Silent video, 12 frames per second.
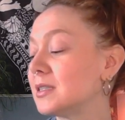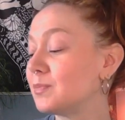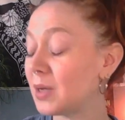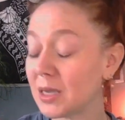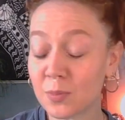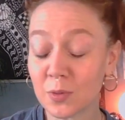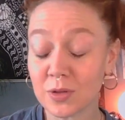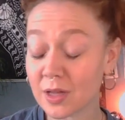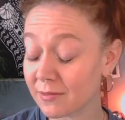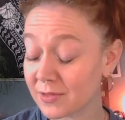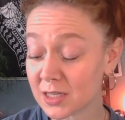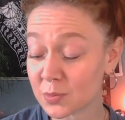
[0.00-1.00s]
People
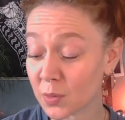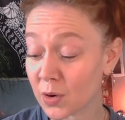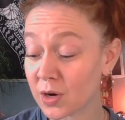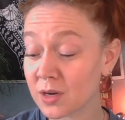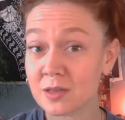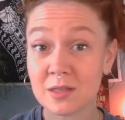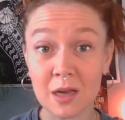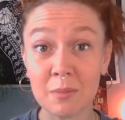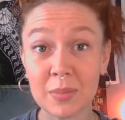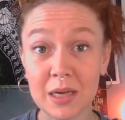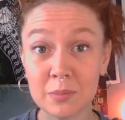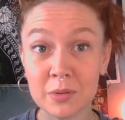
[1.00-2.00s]
love this book. Some
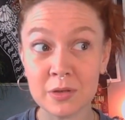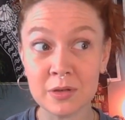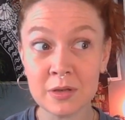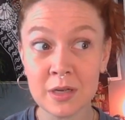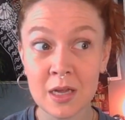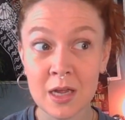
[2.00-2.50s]
people.